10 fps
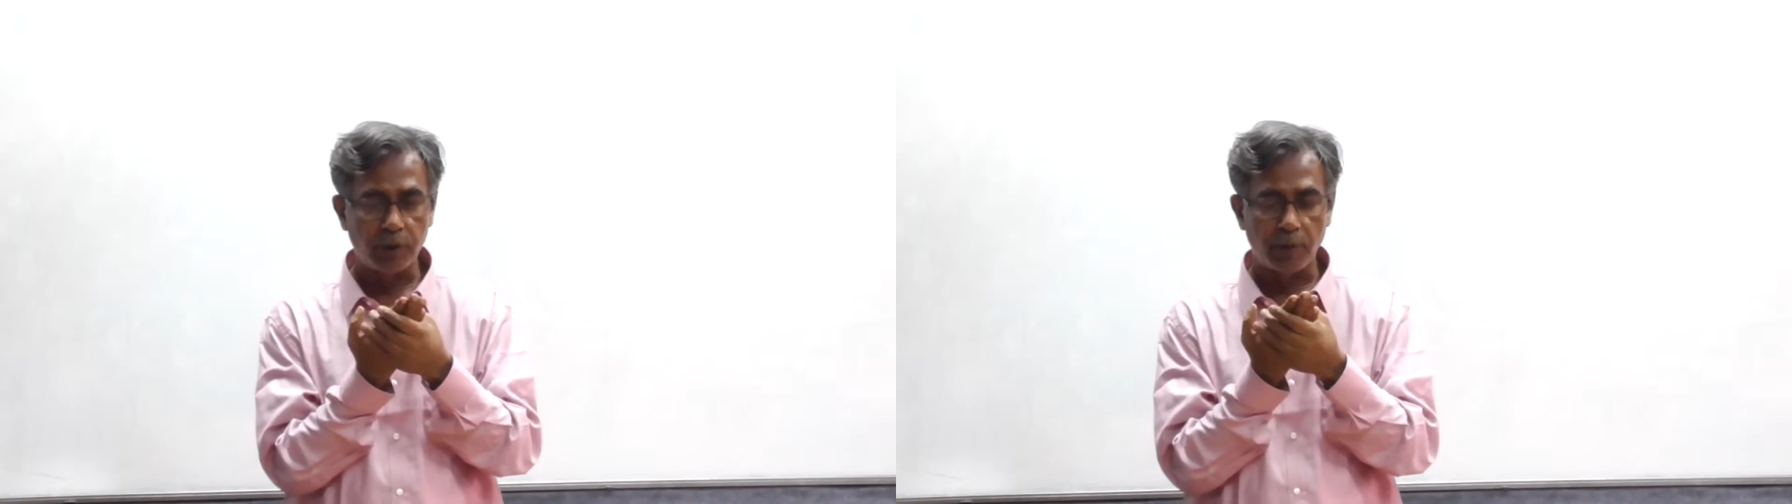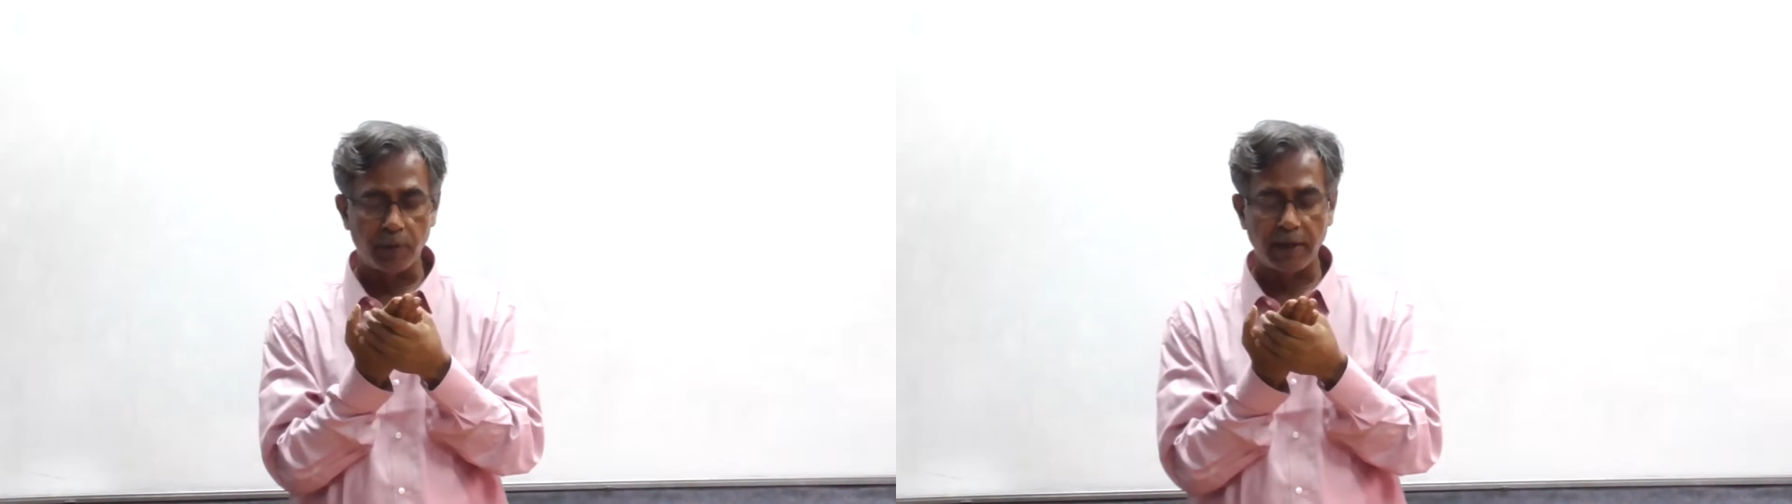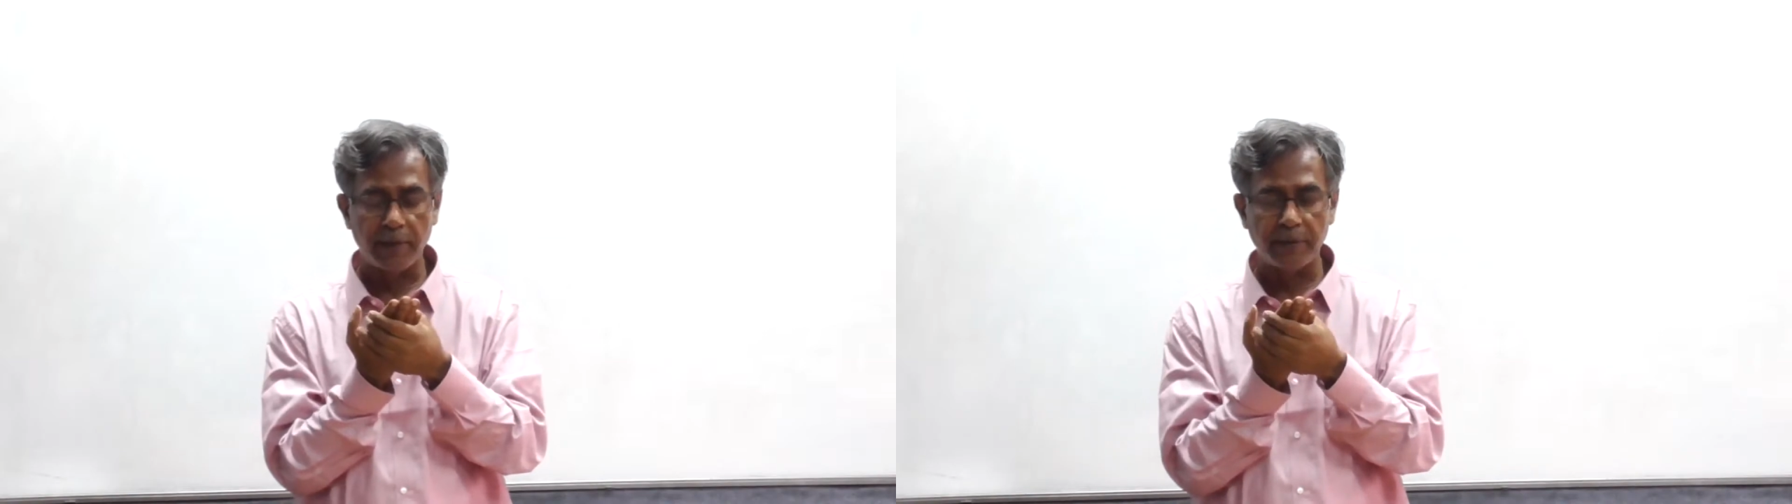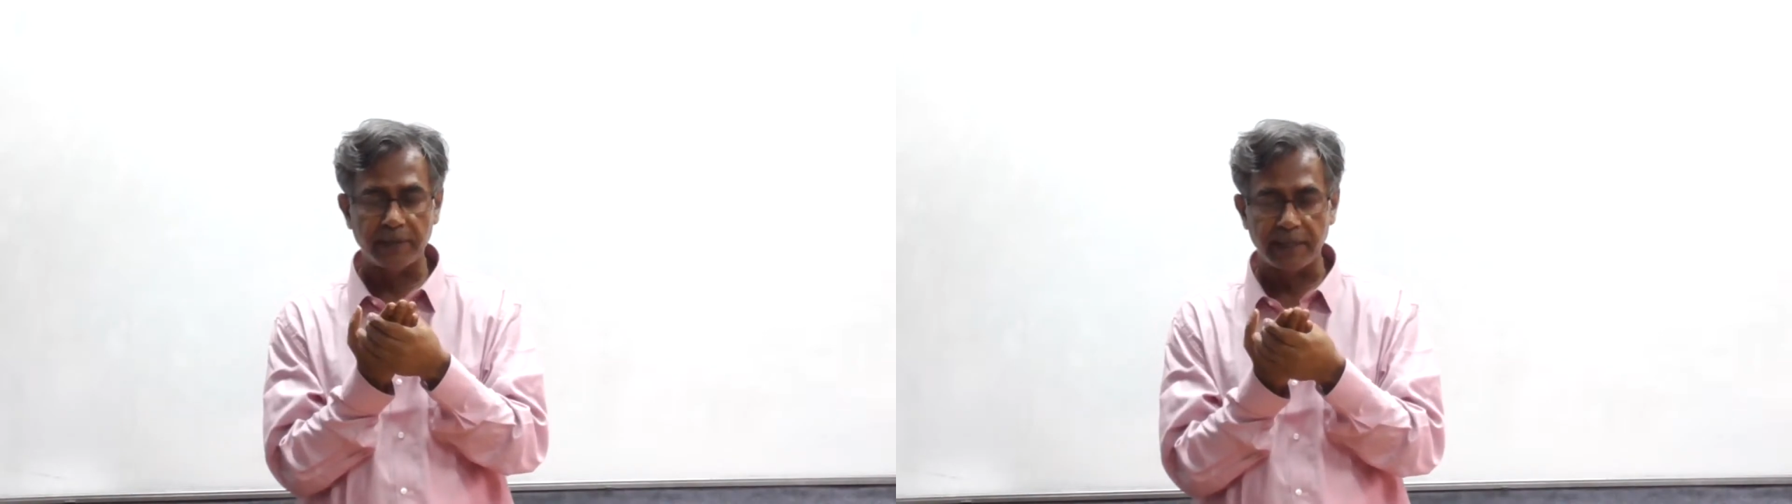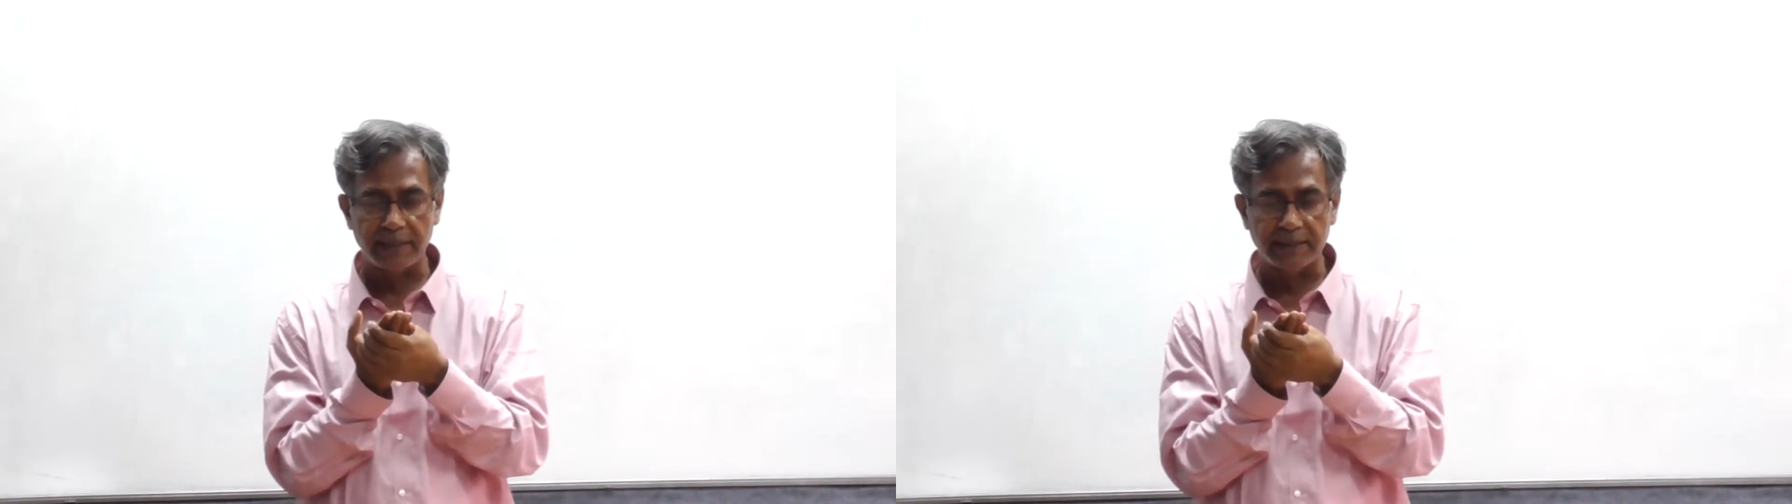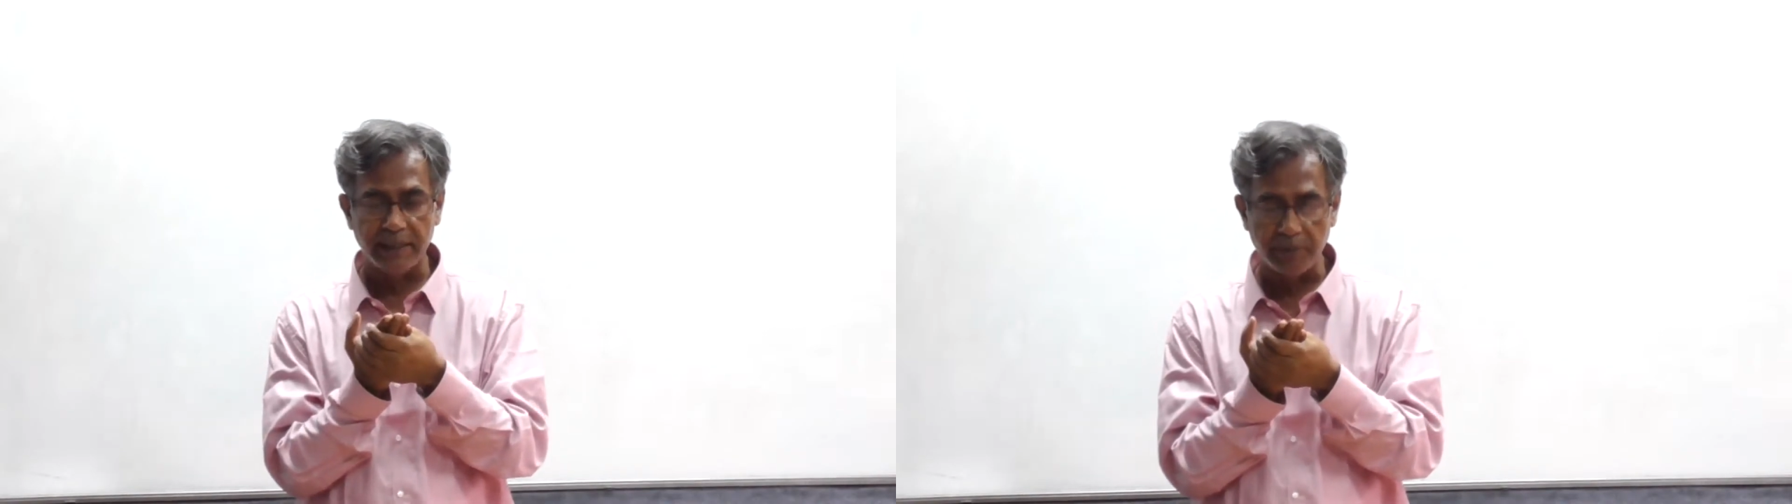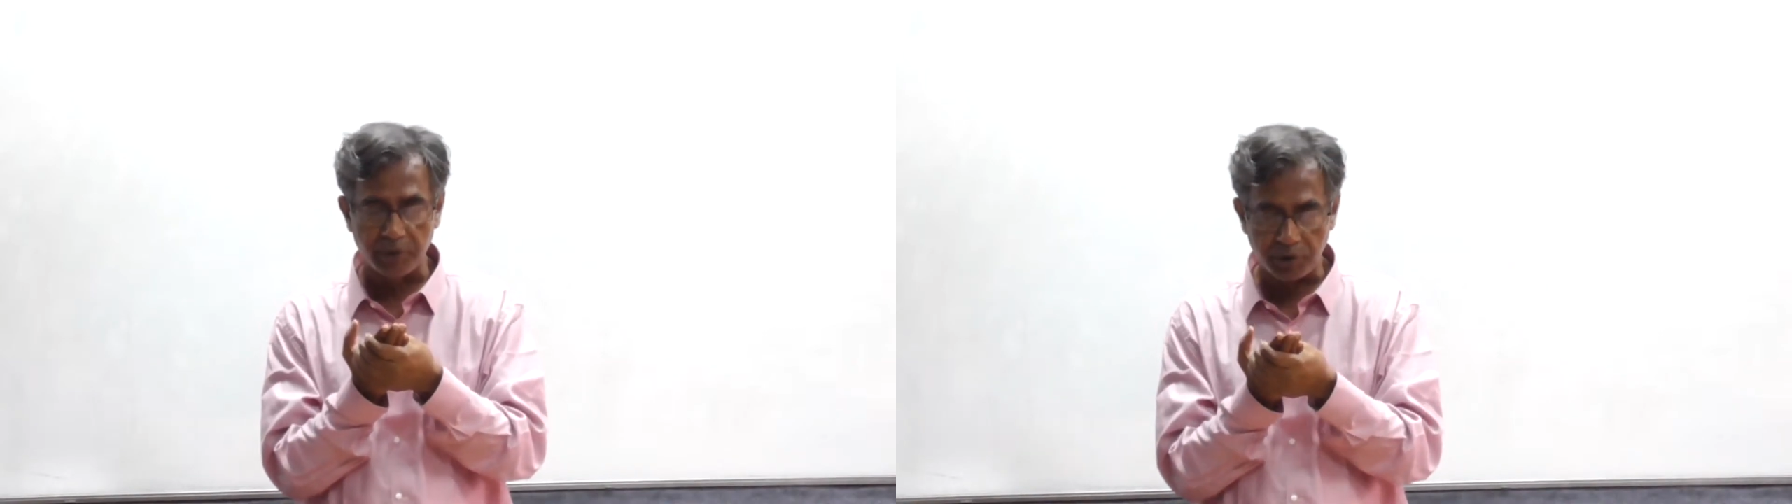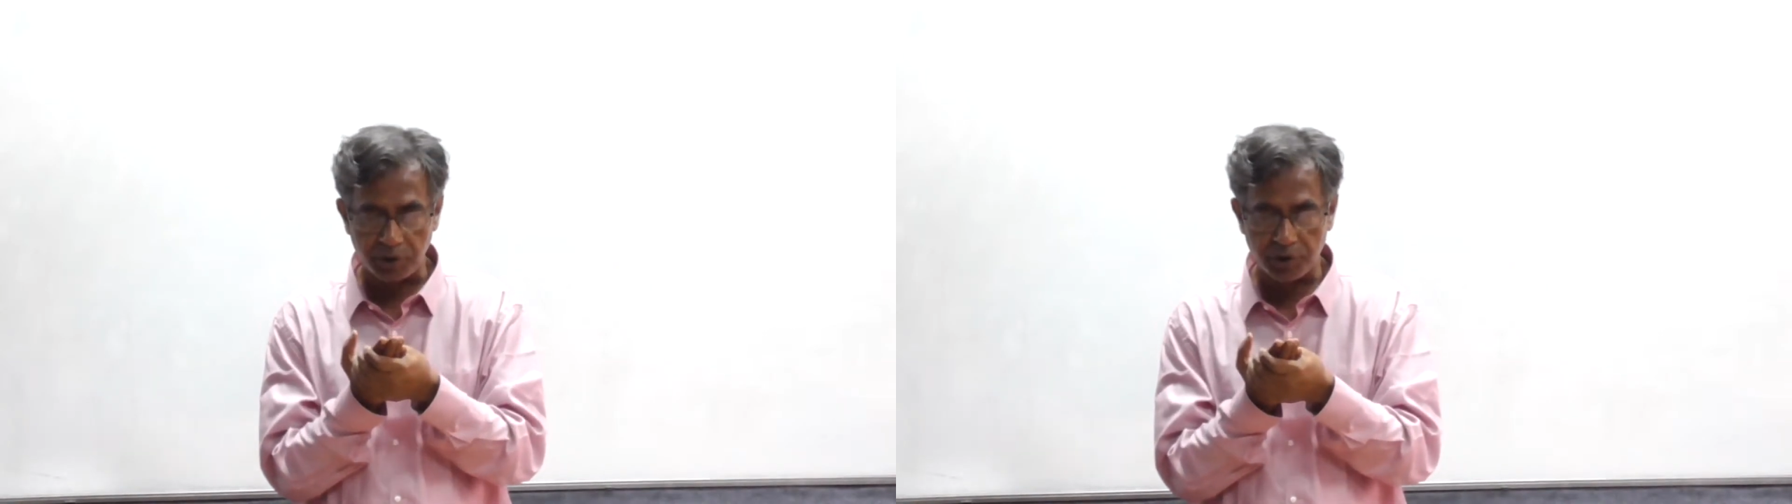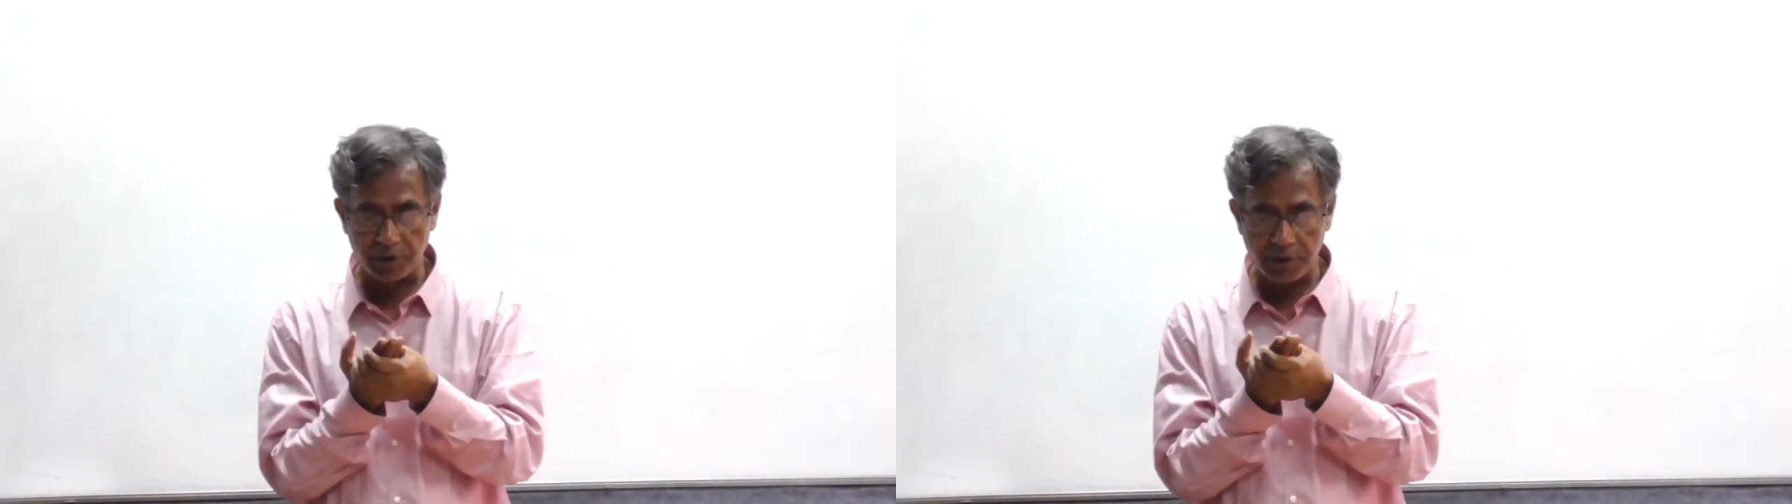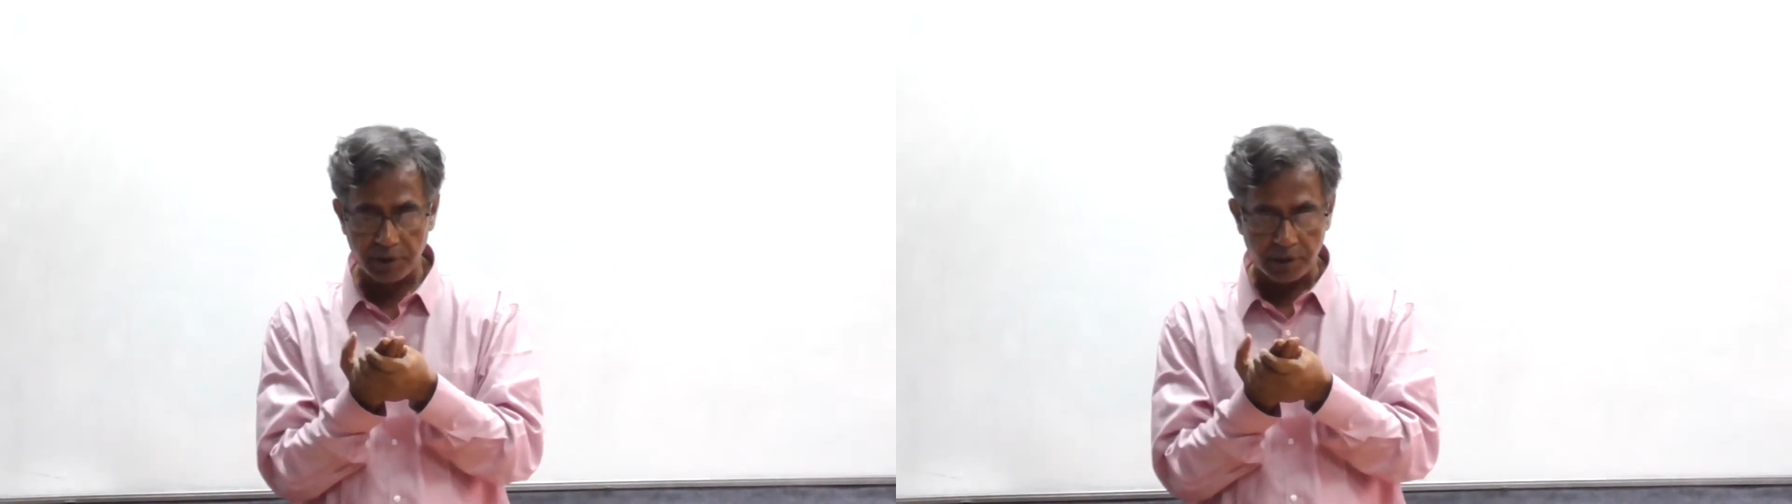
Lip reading: thermodynamics has the limitation